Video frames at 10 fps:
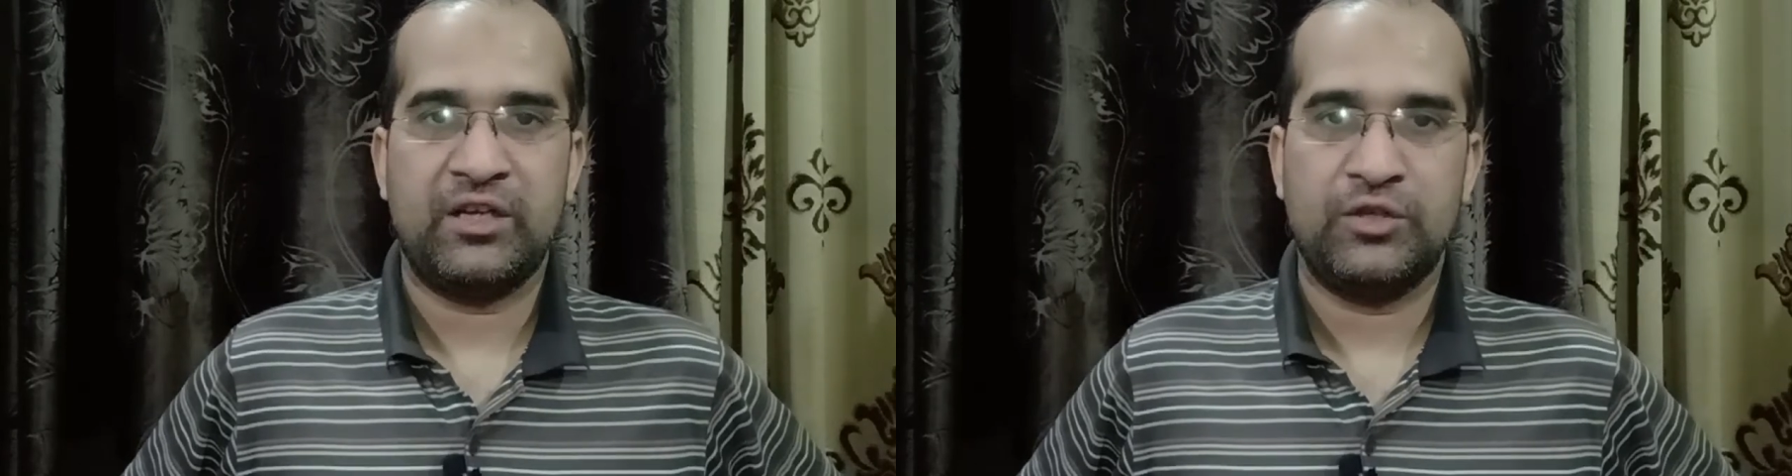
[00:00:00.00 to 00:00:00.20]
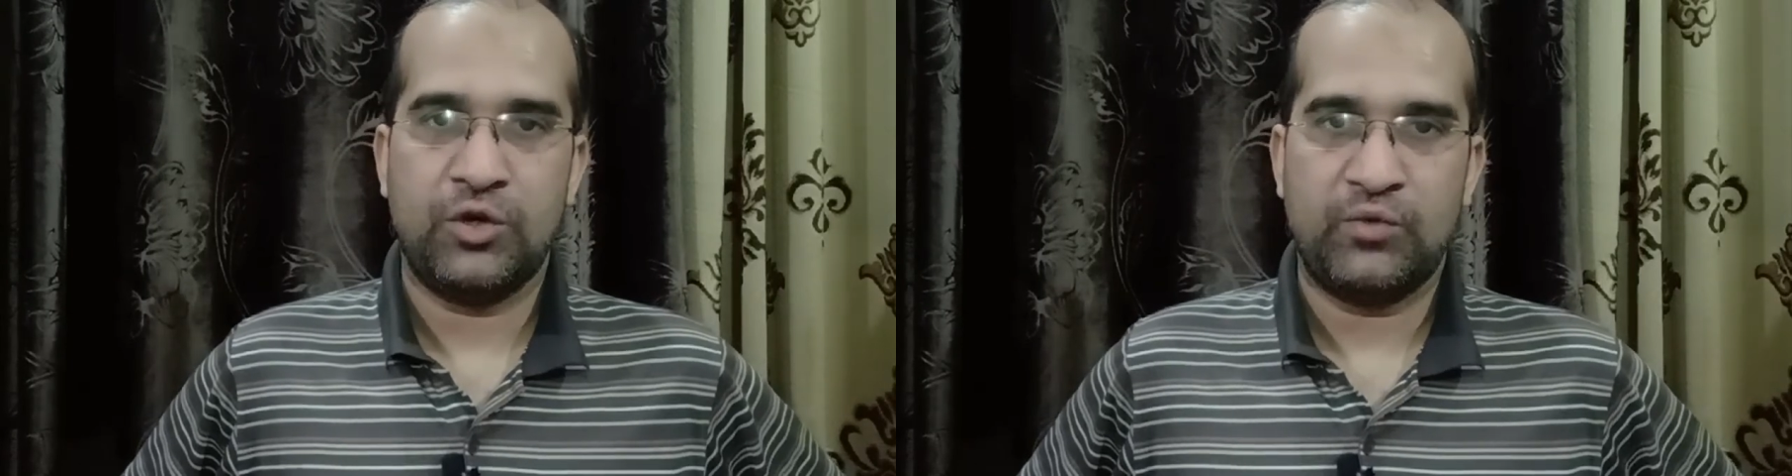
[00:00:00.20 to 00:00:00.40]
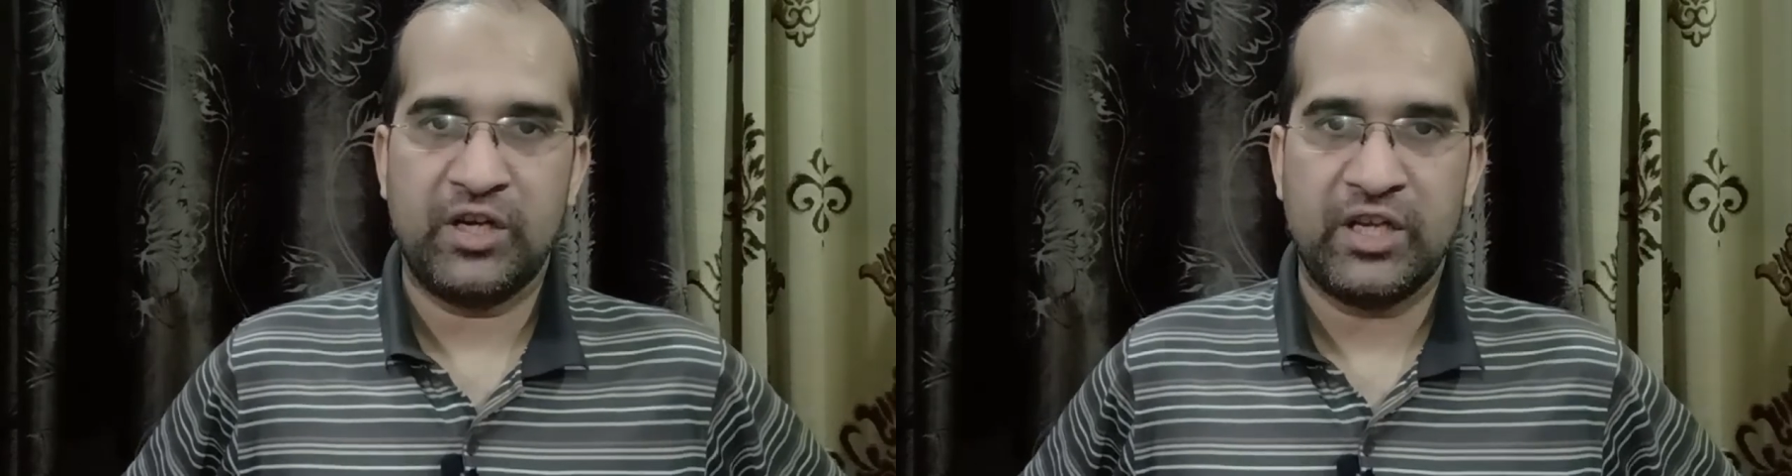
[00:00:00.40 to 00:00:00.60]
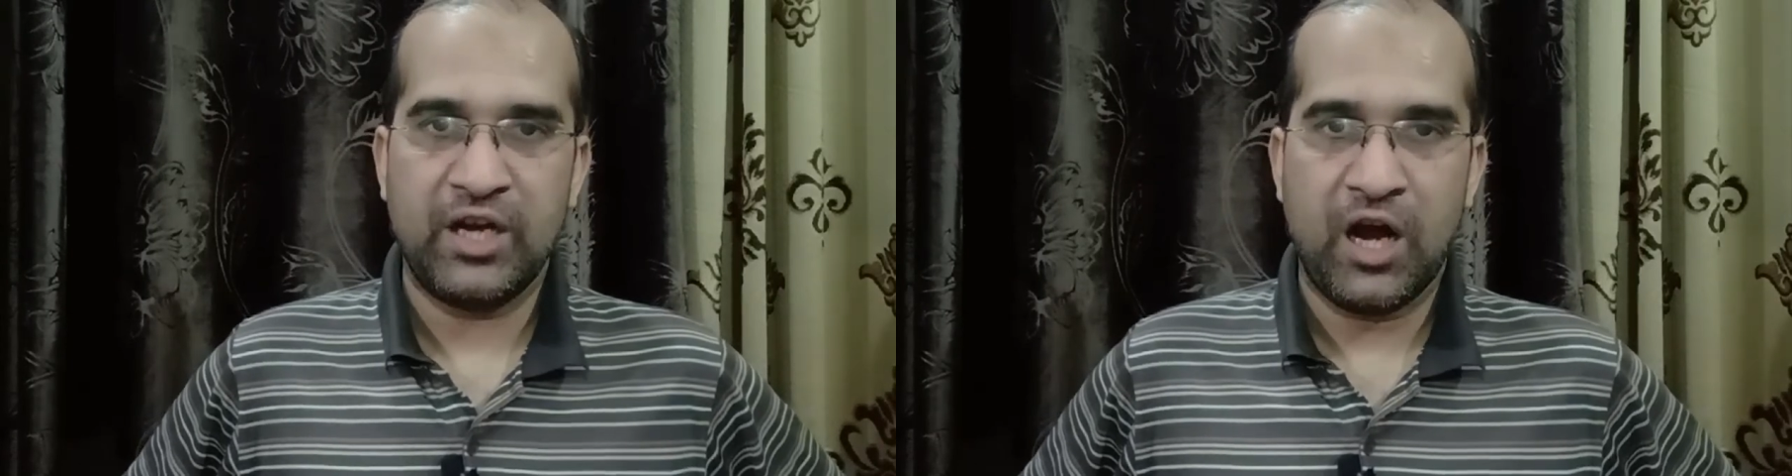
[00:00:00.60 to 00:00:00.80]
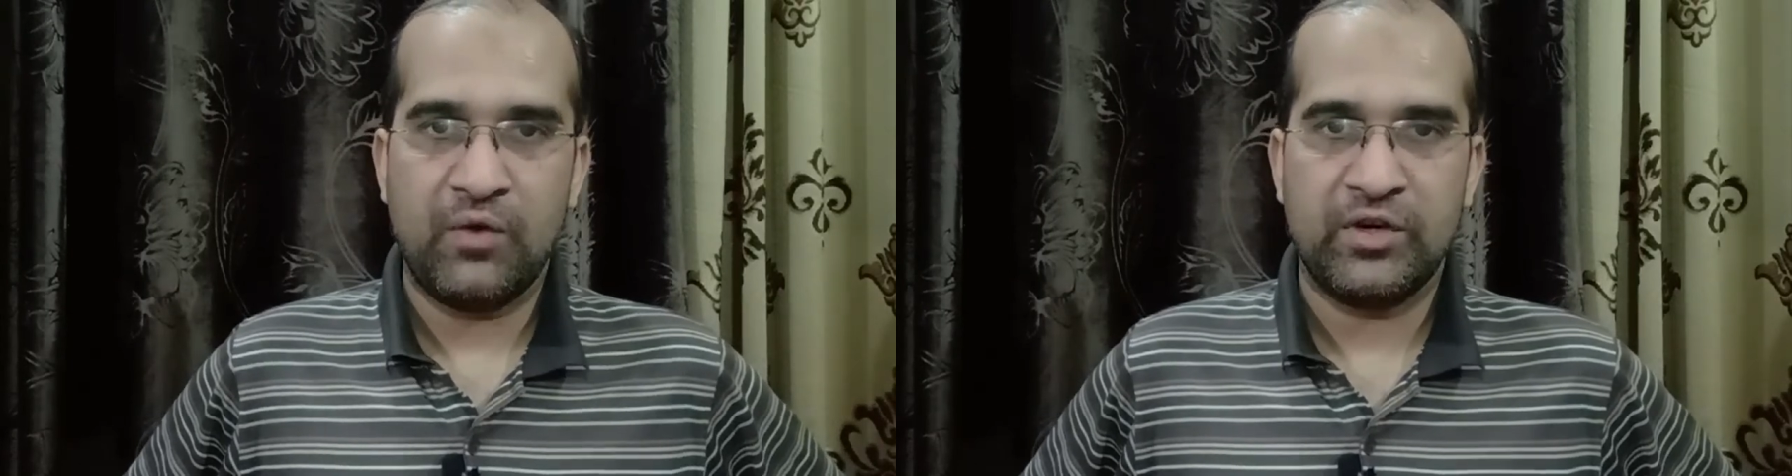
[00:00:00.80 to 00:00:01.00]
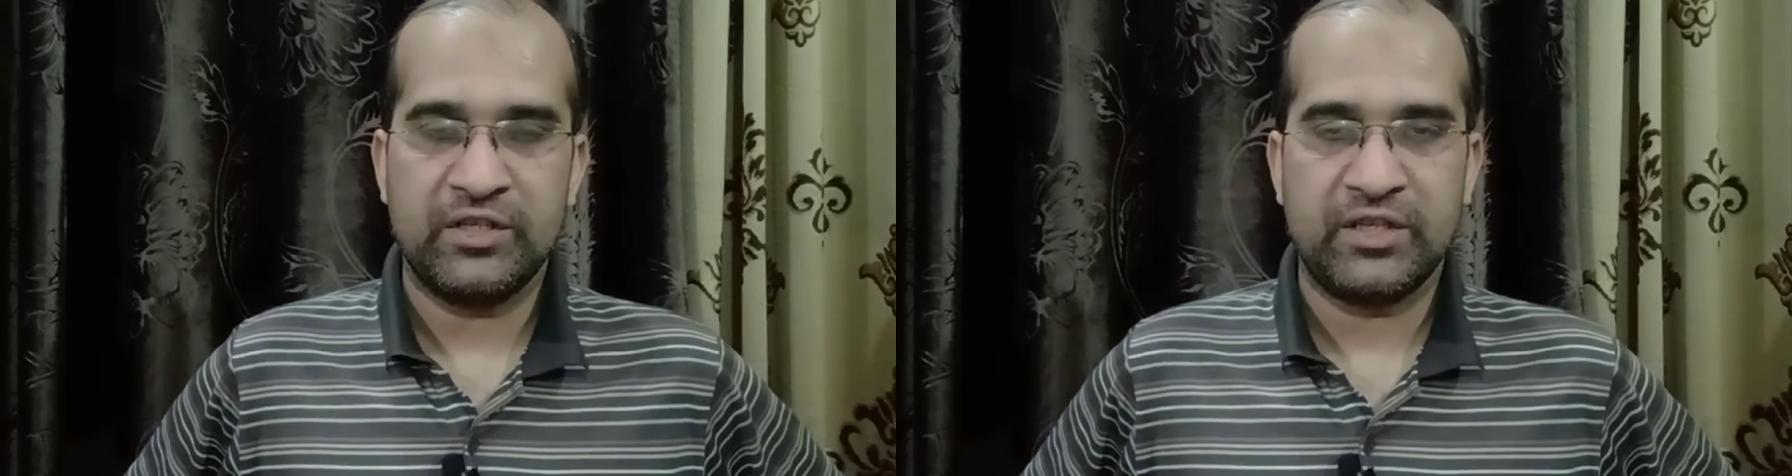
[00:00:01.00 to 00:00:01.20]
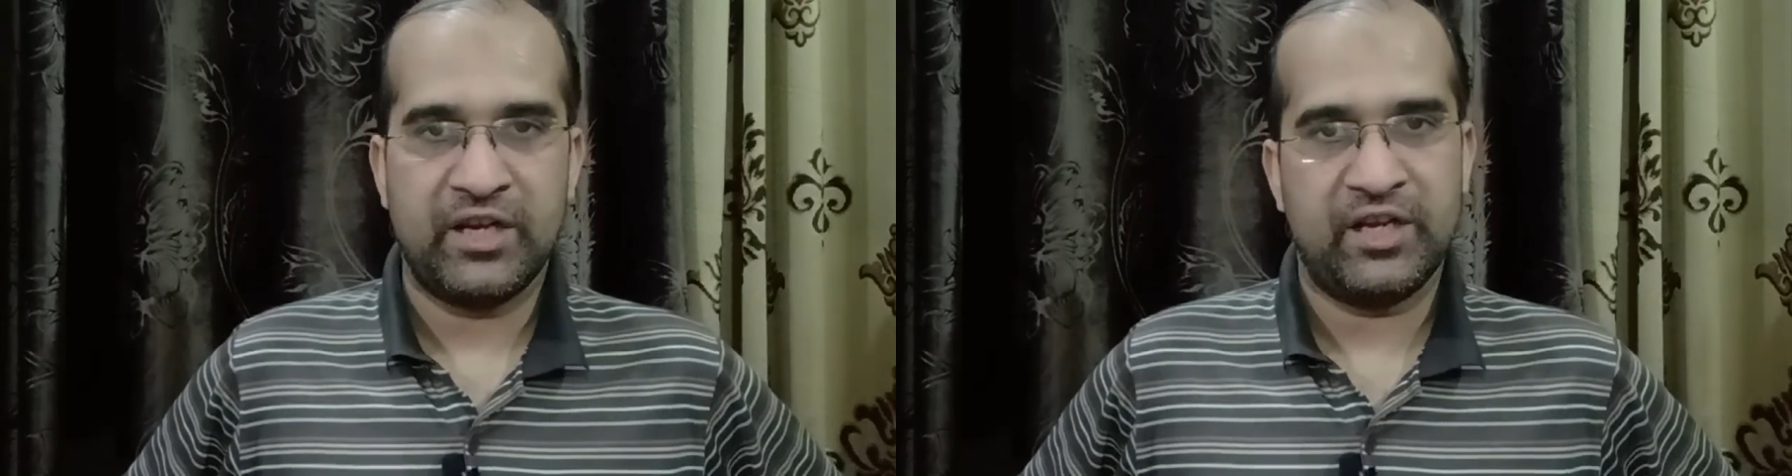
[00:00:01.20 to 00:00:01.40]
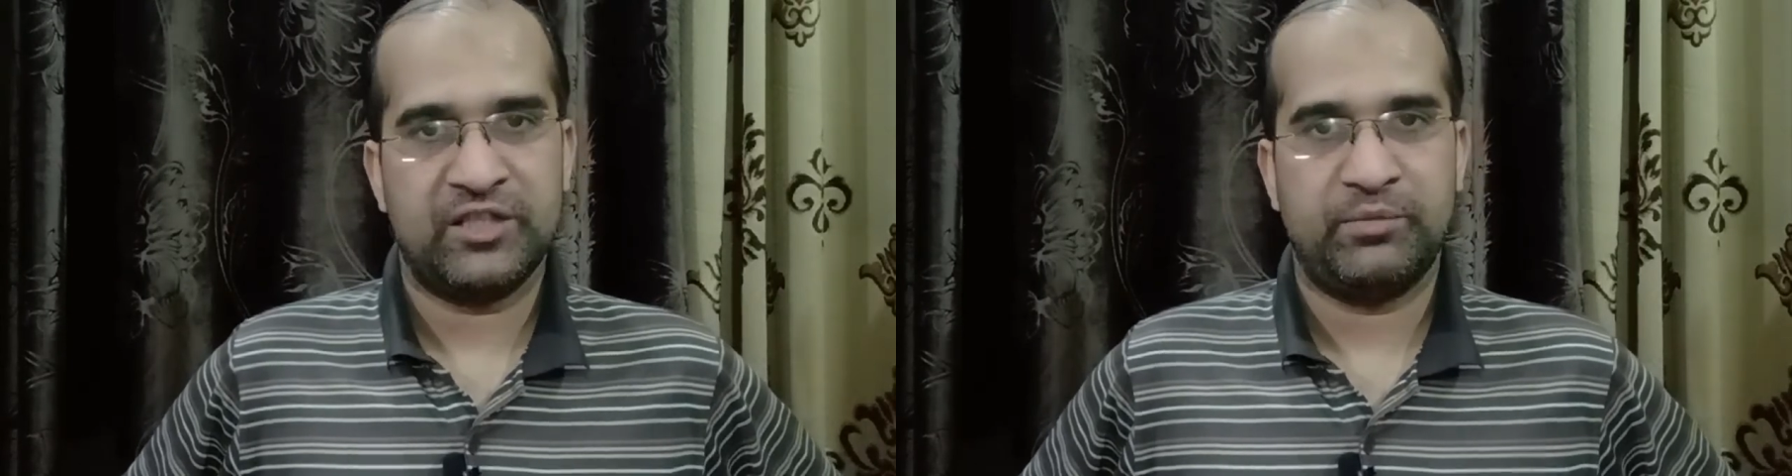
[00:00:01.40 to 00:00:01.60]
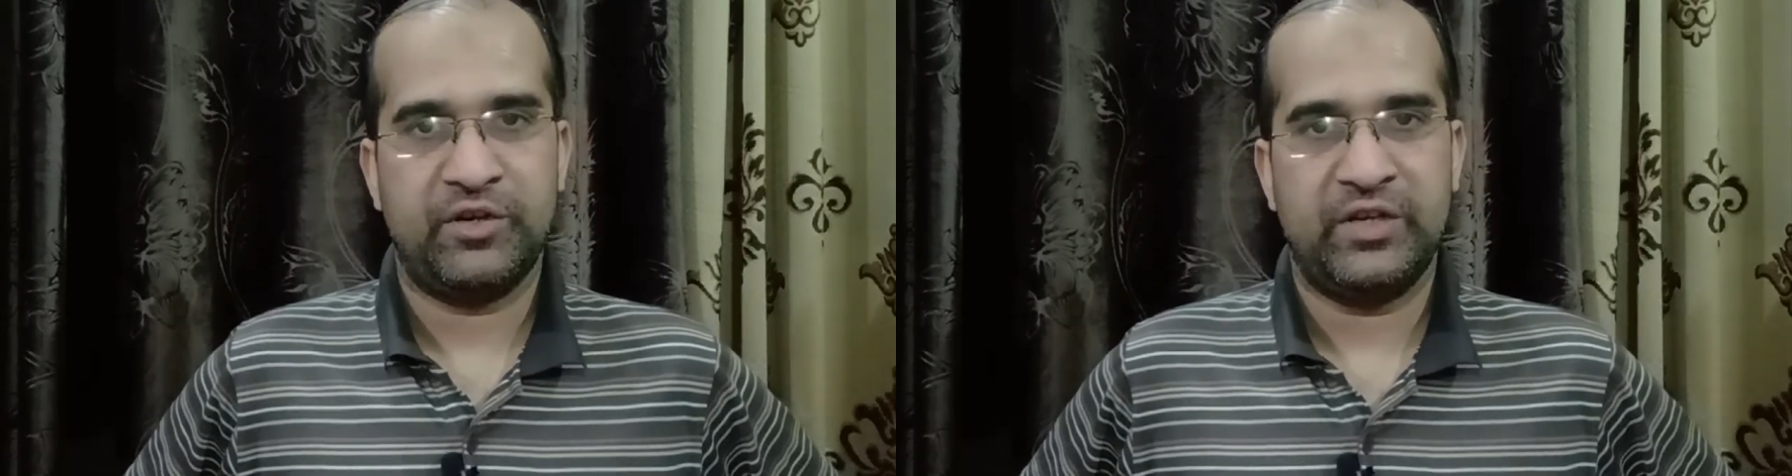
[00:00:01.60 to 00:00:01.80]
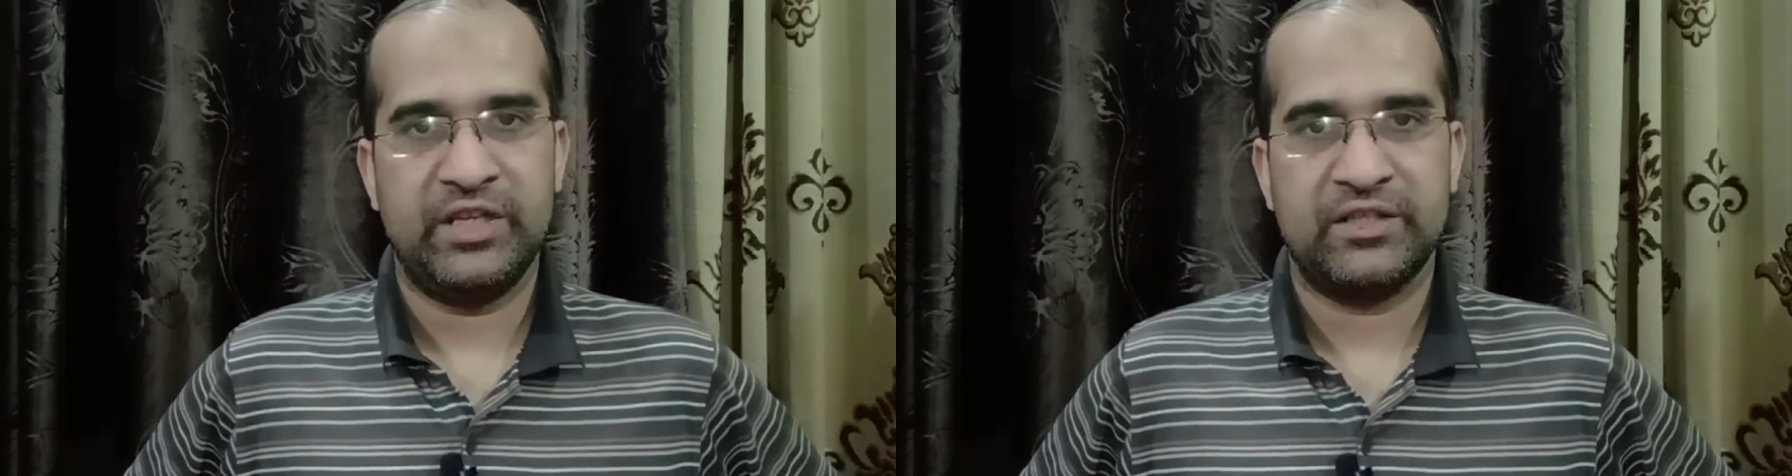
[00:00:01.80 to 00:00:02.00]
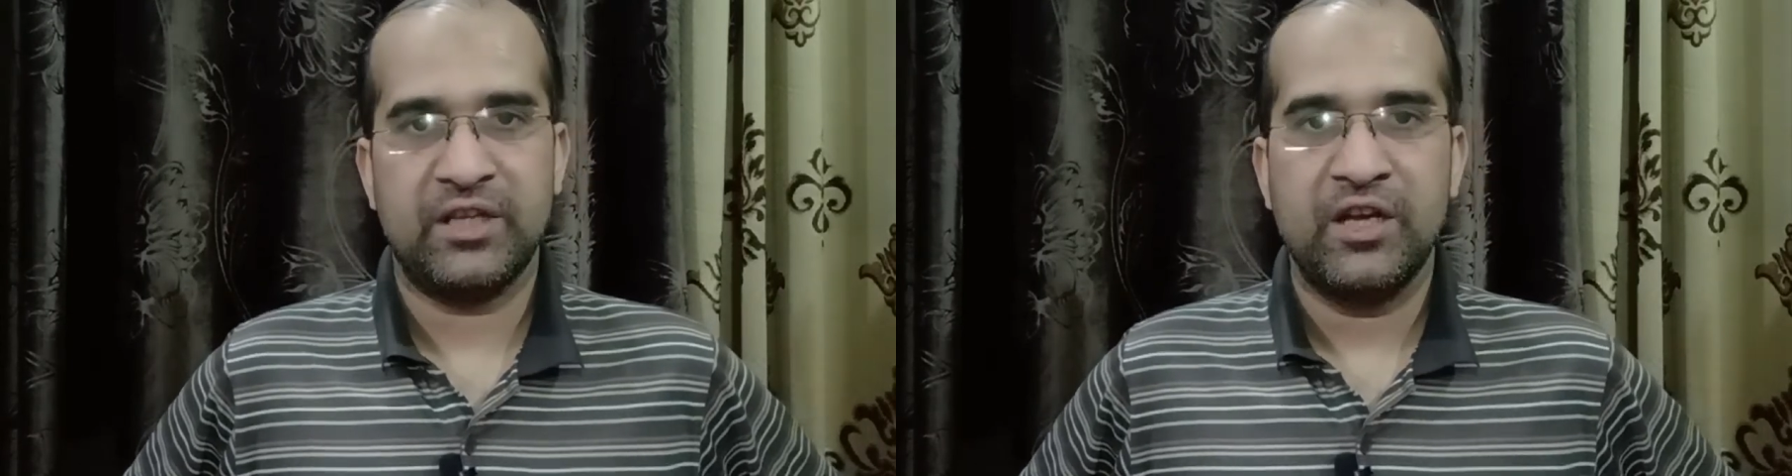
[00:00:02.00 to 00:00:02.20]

your working hours and expertise.